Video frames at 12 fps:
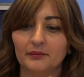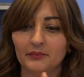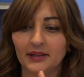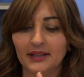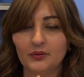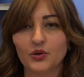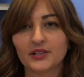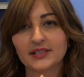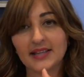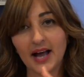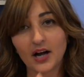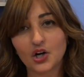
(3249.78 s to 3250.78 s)
he was
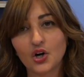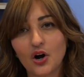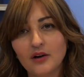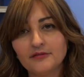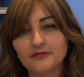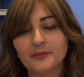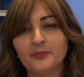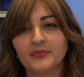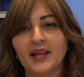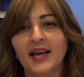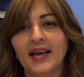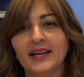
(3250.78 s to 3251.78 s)
Yaakov,
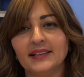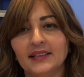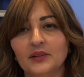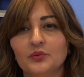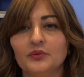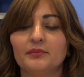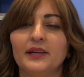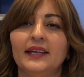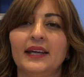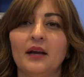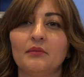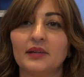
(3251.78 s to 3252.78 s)
and he
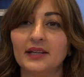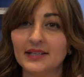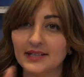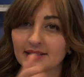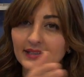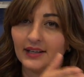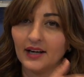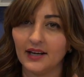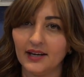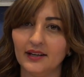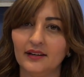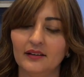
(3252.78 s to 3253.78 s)
became
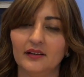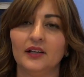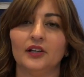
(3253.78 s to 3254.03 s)
Israel,